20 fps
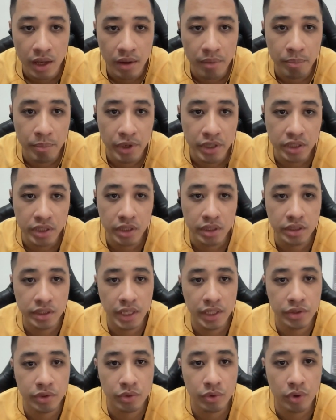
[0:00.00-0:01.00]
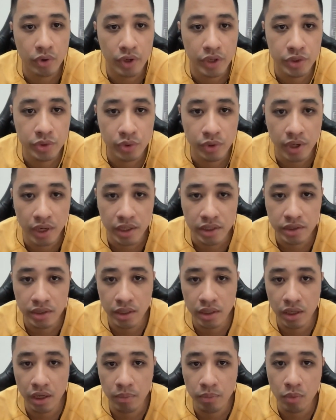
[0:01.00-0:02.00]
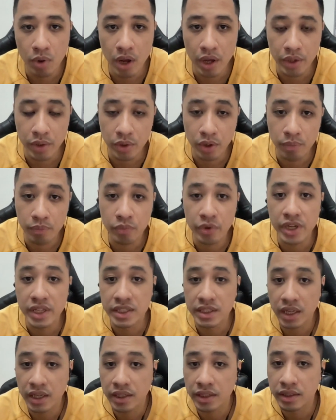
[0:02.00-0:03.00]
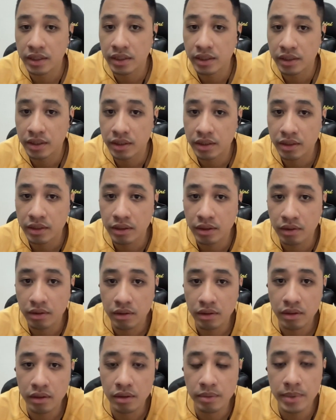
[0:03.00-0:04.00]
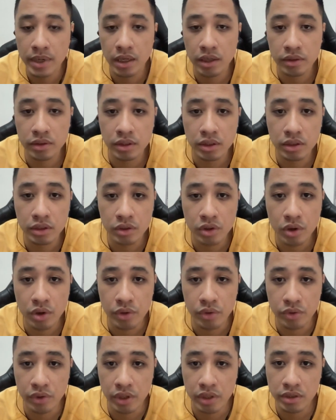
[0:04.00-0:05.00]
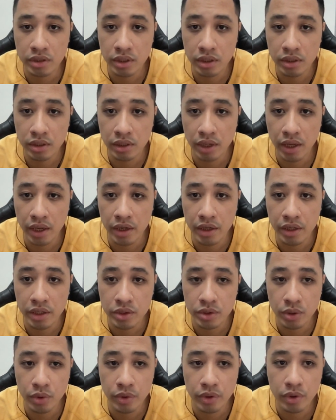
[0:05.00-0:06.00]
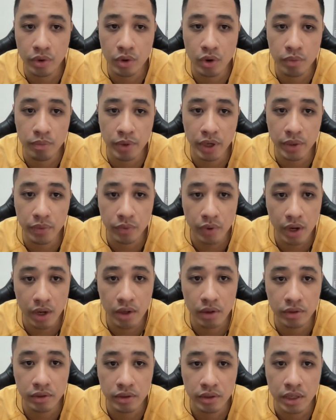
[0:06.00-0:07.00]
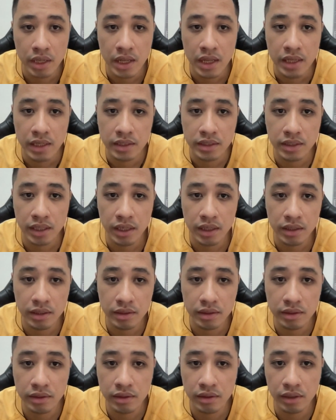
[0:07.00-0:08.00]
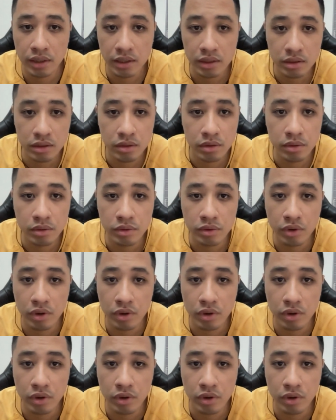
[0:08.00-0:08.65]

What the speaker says: Make the general introduction of Hanoi prison, about the construction and historical background that led to